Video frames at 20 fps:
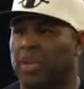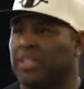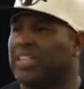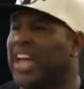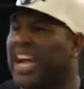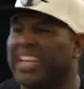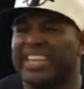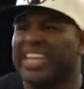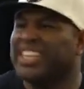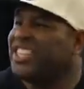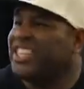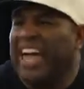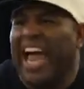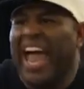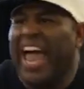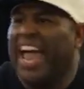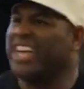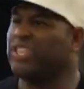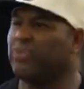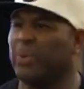Nothing
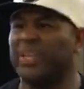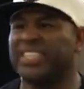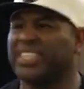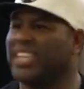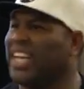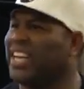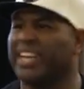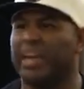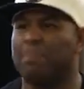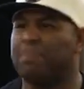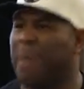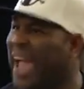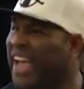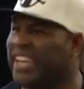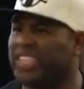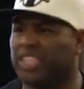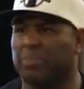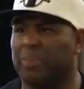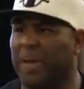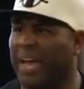changed. We're still in the
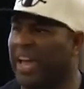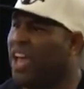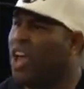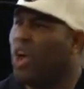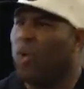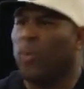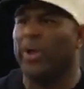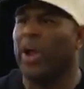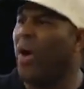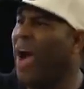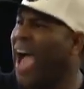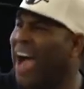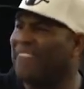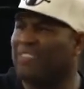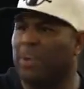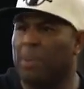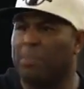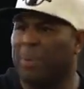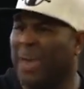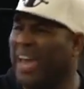basement. We don't
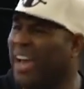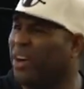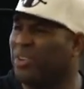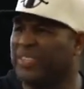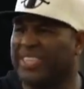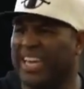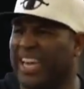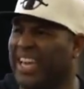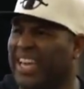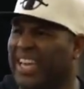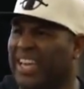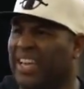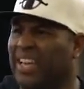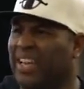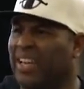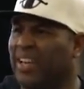have a building.